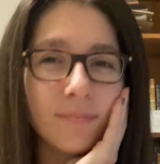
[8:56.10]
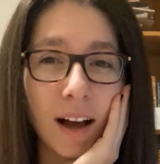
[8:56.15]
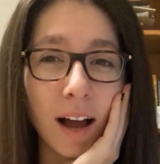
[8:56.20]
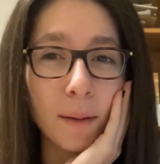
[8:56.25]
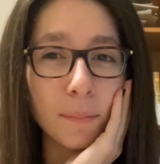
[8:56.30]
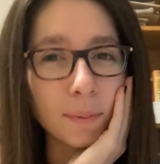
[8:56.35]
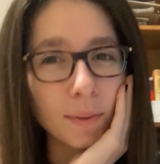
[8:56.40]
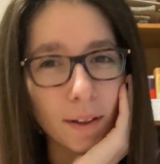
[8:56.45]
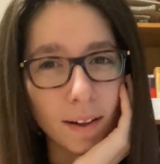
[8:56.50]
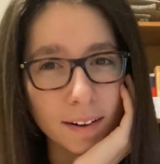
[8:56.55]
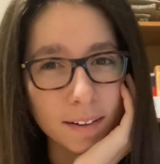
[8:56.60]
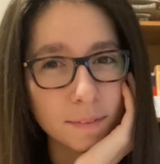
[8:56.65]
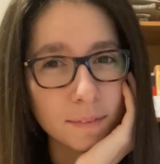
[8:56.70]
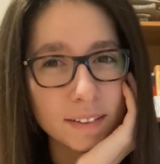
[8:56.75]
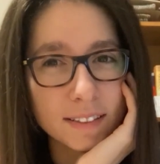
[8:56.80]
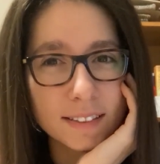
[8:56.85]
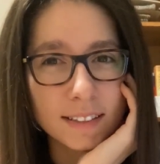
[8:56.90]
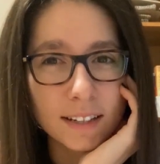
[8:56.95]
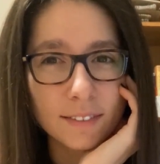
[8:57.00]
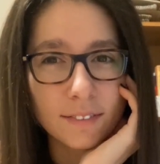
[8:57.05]
I plotted
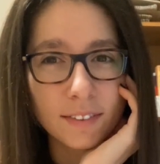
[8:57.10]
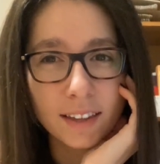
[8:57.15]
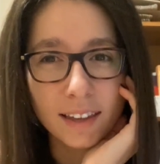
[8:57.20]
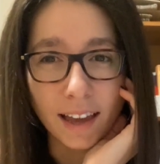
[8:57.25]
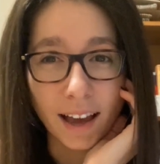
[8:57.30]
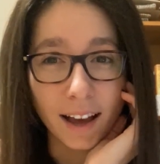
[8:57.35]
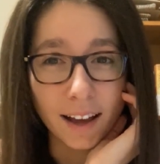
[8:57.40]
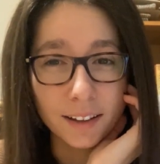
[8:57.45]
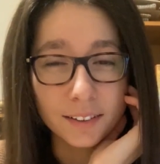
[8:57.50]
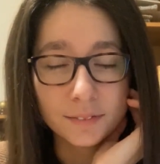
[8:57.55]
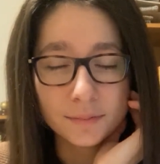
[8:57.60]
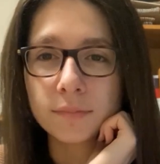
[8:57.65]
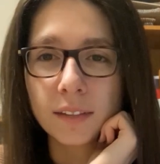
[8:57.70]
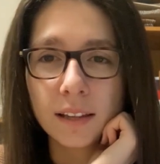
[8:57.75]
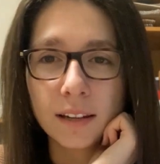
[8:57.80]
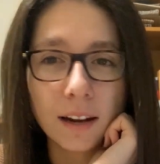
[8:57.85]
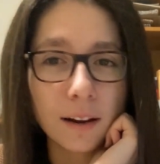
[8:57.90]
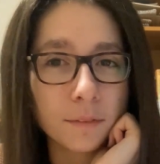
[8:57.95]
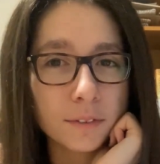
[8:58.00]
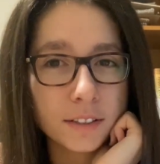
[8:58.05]
with Save the Cat,
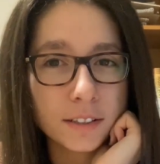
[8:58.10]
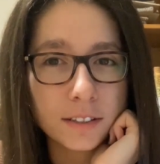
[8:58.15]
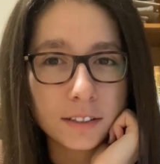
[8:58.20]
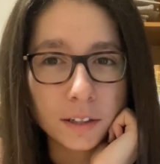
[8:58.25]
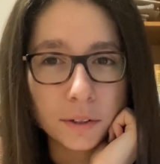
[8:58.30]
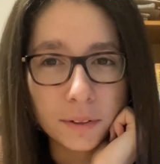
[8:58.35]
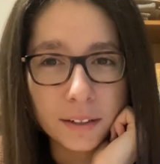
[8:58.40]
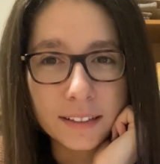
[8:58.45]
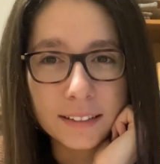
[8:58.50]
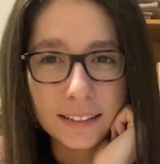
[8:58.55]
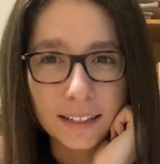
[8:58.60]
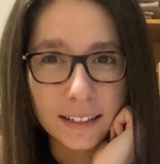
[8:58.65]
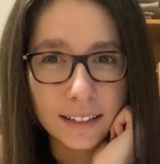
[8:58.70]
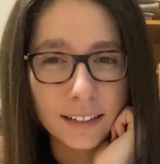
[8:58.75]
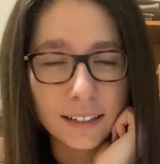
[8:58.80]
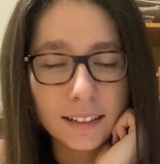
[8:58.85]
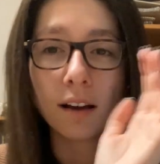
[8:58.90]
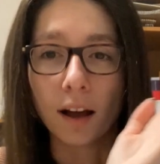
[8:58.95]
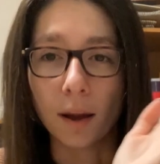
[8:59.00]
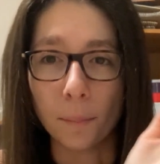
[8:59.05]
and I was so
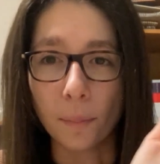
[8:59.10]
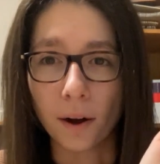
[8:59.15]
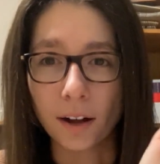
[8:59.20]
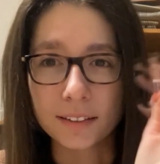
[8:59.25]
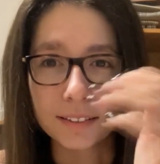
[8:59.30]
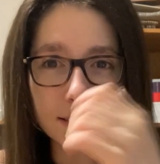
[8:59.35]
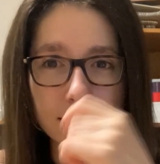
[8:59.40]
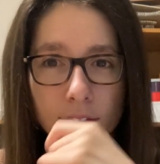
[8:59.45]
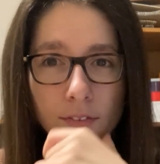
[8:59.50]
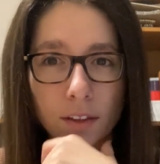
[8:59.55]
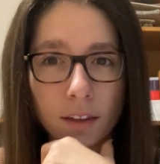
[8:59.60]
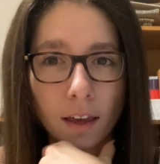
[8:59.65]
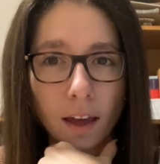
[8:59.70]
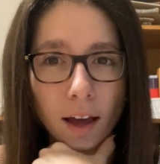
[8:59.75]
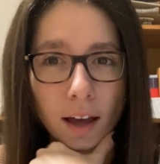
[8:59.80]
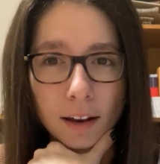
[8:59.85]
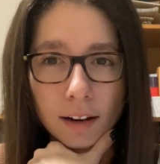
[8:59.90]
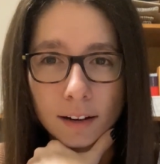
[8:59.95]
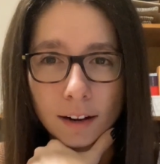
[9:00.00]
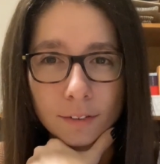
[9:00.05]
excited. I bought Save the
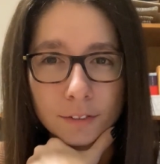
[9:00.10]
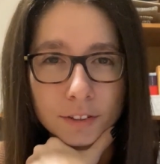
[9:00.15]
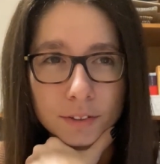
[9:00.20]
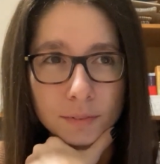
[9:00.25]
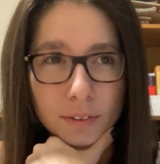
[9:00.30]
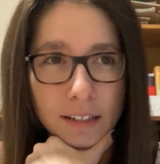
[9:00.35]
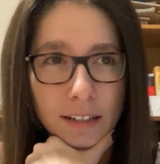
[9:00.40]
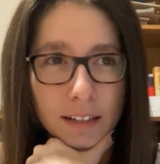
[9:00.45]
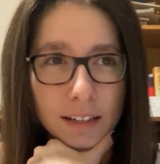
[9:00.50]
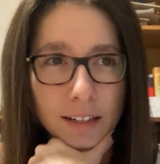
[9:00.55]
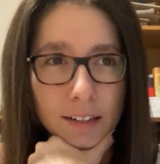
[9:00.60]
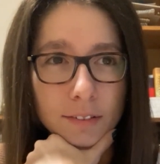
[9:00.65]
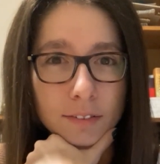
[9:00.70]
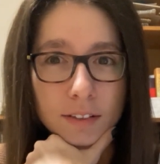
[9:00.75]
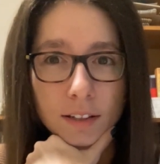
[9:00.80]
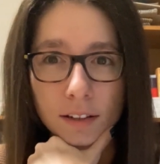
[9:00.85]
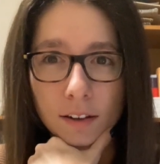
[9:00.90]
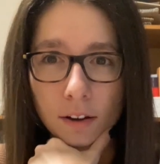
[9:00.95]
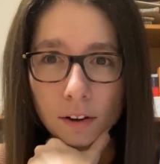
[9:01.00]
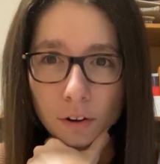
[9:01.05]
Cat, and I was reading it, and I
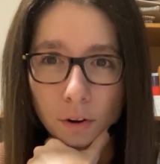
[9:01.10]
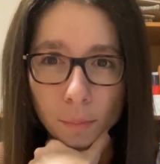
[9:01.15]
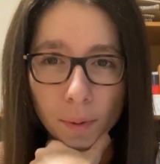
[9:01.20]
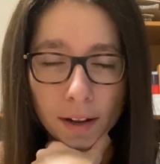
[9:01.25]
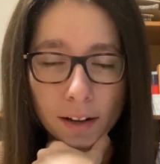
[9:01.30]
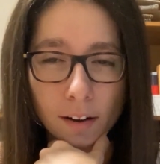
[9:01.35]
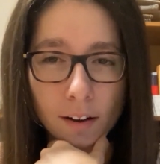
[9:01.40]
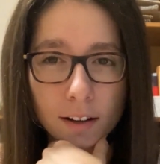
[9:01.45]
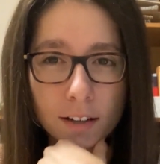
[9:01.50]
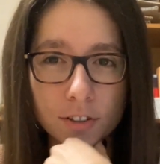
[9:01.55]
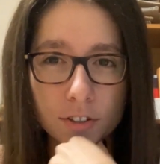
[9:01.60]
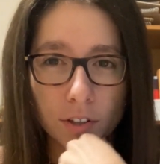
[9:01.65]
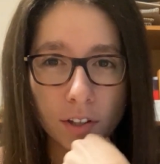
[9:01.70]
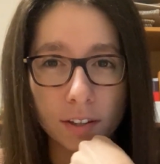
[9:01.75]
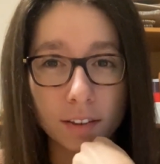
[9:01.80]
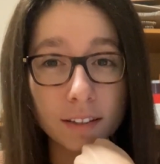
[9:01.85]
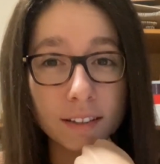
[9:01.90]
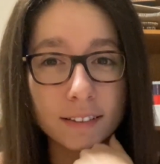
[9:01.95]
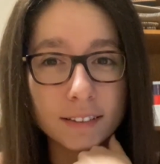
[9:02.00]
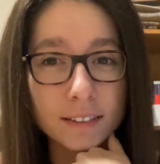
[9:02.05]
was like, oh my gosh,
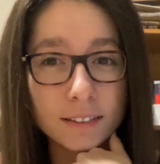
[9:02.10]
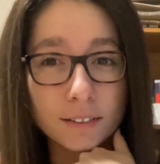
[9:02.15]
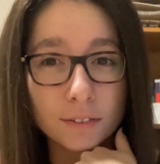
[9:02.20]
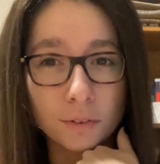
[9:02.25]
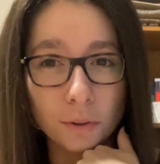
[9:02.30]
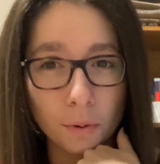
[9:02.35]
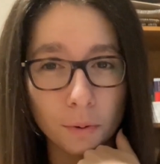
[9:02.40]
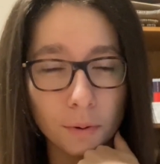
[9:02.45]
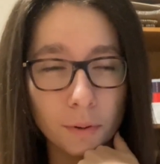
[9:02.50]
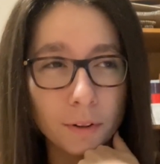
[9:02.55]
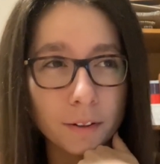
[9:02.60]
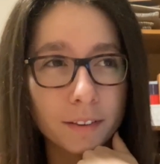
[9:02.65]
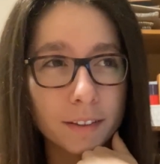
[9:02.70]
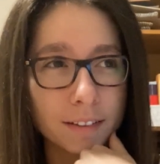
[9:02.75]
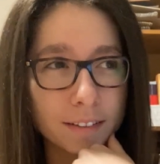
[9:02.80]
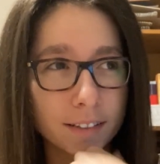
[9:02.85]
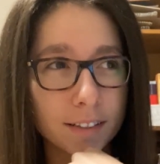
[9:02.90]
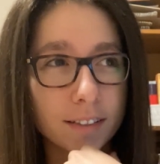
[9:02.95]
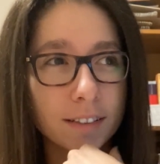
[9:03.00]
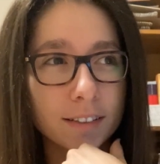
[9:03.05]
like, this is gold.
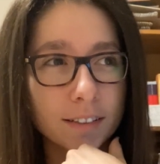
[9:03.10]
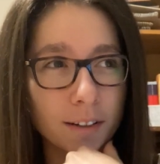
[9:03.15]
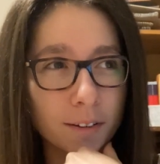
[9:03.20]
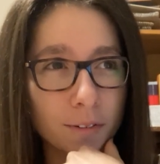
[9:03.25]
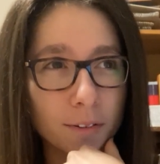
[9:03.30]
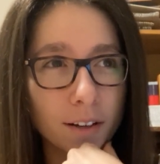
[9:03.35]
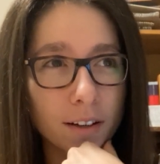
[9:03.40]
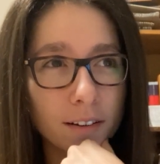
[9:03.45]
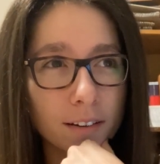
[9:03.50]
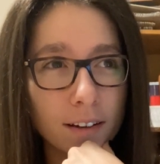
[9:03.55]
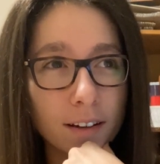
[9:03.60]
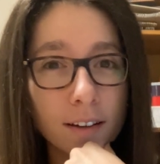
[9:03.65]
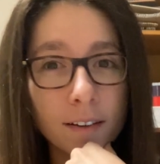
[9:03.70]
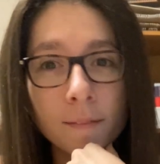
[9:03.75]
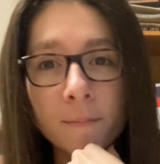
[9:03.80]
This is so good.